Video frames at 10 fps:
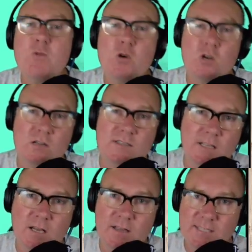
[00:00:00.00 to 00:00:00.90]
more
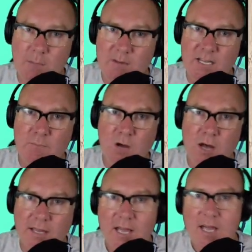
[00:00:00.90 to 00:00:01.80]
content like this coming down the
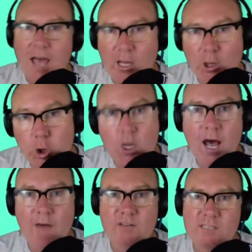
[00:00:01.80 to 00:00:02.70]
pike, and look
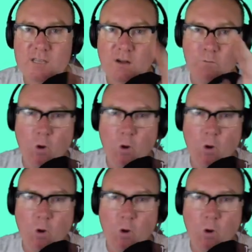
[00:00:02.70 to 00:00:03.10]
after yourself.